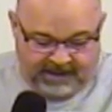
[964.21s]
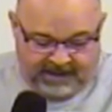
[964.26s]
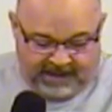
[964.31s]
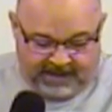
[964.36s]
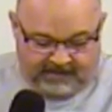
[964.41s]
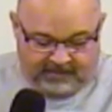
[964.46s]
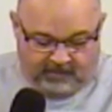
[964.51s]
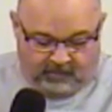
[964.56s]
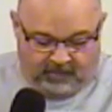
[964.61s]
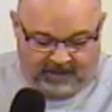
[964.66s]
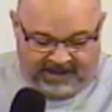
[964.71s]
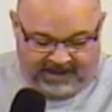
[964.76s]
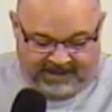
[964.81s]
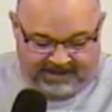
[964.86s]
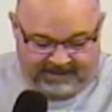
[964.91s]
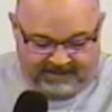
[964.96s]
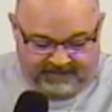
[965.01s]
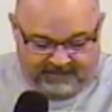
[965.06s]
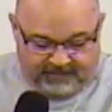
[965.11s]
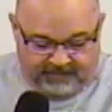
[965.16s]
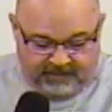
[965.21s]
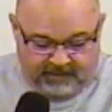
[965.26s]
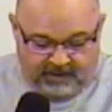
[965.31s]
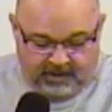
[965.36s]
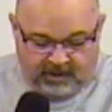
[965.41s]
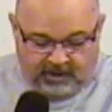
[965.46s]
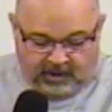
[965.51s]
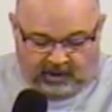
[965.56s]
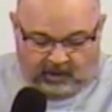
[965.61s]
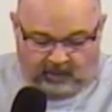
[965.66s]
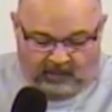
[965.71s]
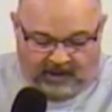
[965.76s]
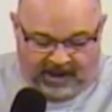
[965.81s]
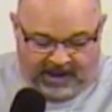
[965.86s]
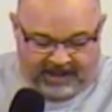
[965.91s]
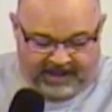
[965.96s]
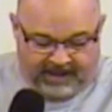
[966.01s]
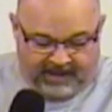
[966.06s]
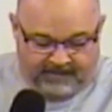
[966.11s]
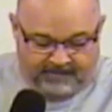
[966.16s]
and the waves.
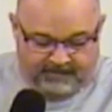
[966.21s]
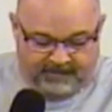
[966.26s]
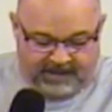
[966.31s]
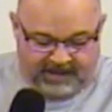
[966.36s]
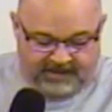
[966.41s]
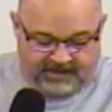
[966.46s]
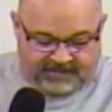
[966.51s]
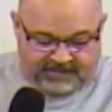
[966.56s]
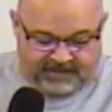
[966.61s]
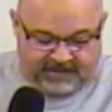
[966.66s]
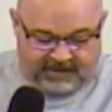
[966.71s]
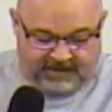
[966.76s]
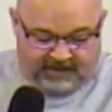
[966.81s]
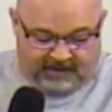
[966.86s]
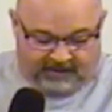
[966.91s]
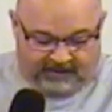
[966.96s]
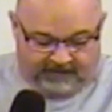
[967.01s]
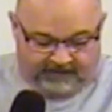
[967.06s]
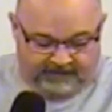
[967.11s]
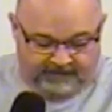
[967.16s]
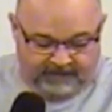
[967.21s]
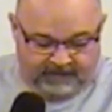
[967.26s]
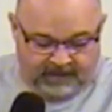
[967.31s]
Quiet, be still.